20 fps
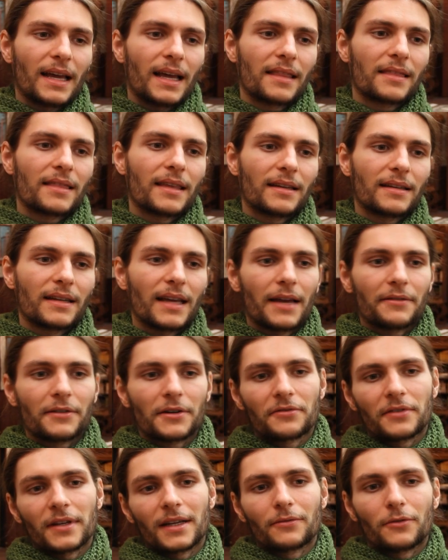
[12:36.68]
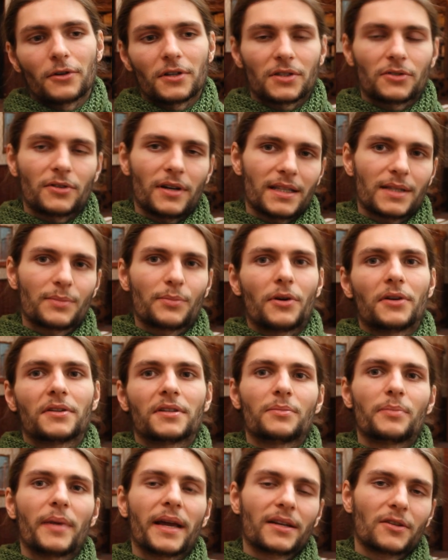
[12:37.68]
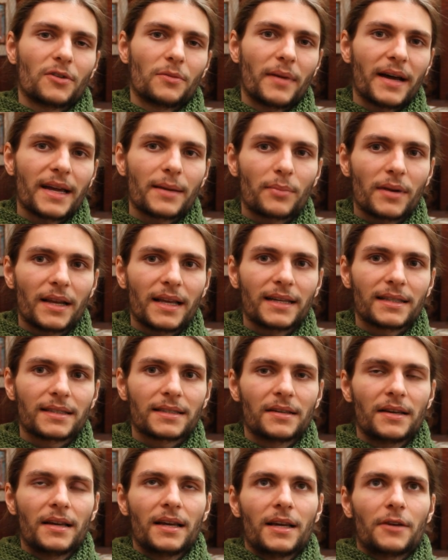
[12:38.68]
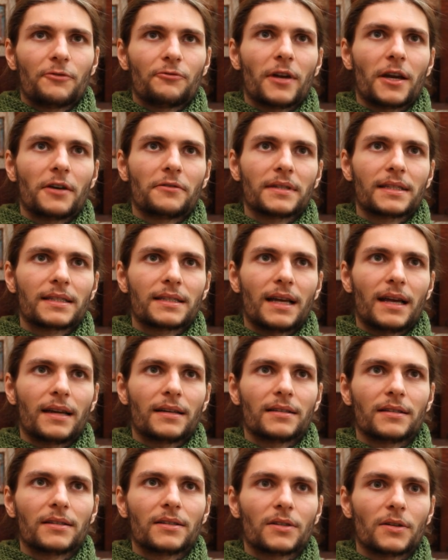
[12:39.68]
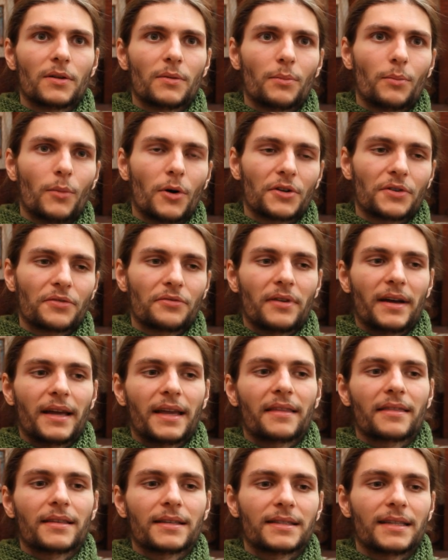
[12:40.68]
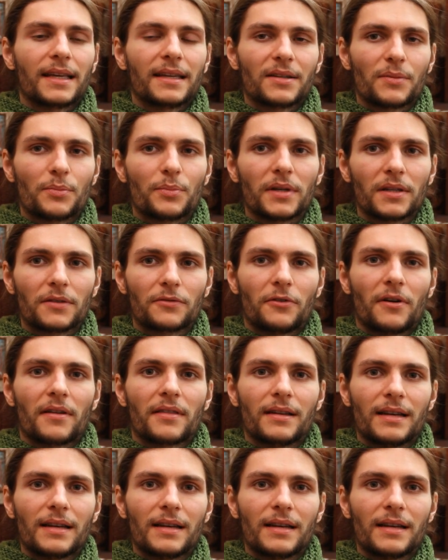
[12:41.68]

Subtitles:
and then everything was transported back to my place, where we started modifying the set a bit for